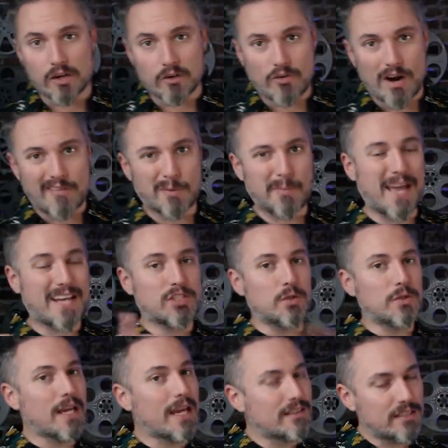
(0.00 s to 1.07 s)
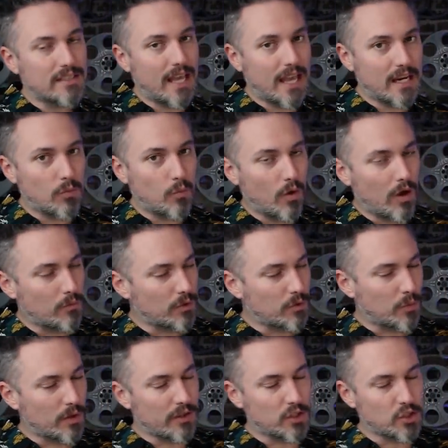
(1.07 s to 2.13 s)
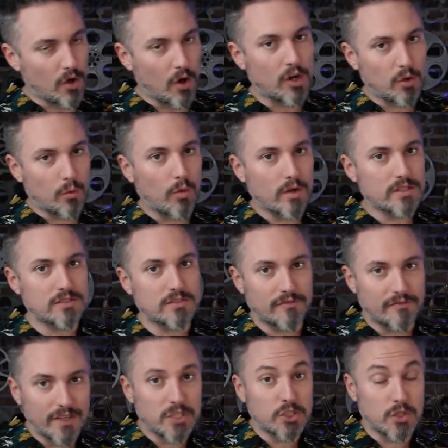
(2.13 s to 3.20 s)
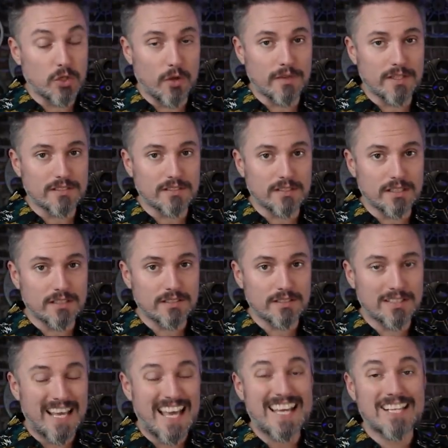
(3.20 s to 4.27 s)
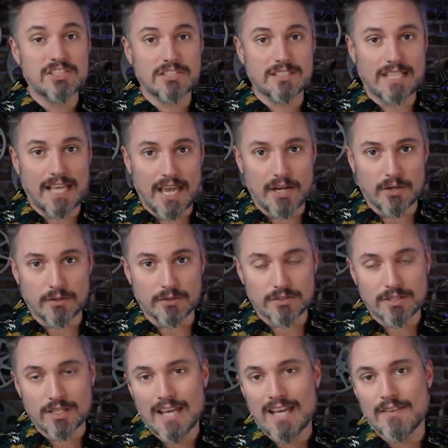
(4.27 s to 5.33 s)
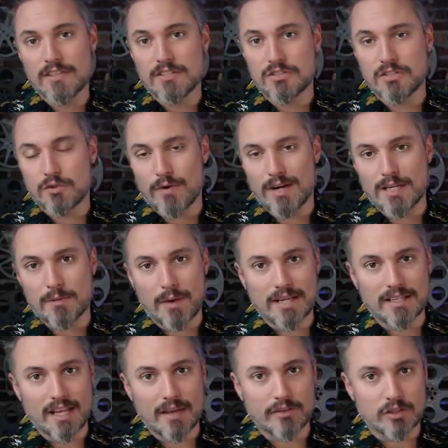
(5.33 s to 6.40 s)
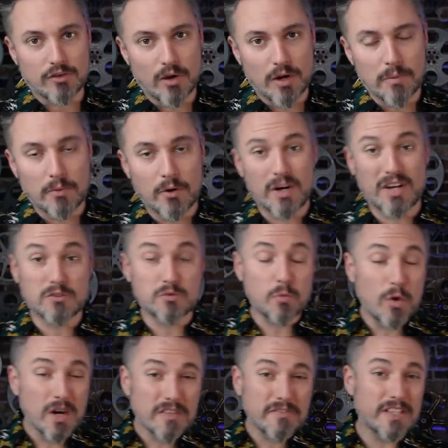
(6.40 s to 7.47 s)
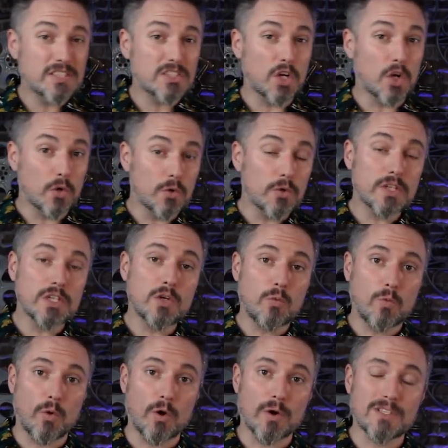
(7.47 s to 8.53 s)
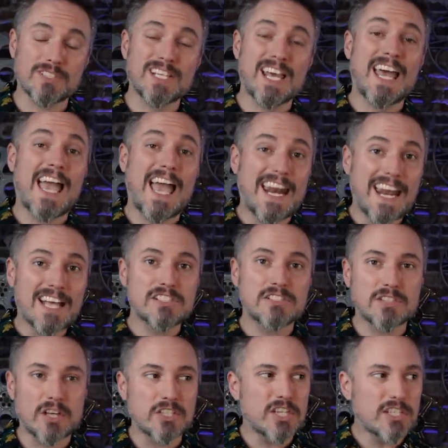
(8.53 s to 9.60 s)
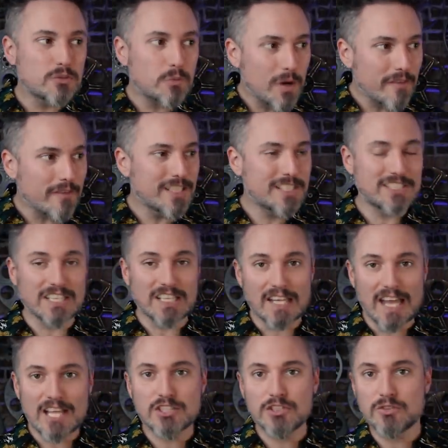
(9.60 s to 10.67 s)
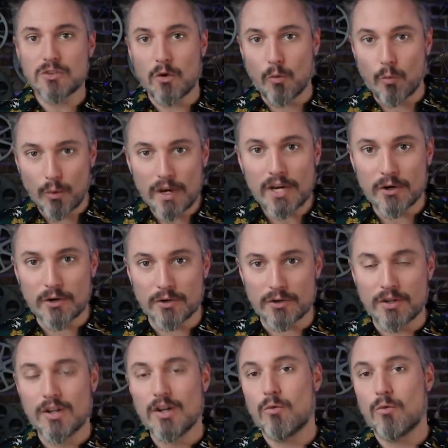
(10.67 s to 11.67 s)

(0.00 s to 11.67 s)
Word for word: going to travel back to nineteen eighty-one with one of the darker ones featured on this list, Scanners. This is directed by David Cronenberg. It's one of his earlier works, and as such, it's one of his less weird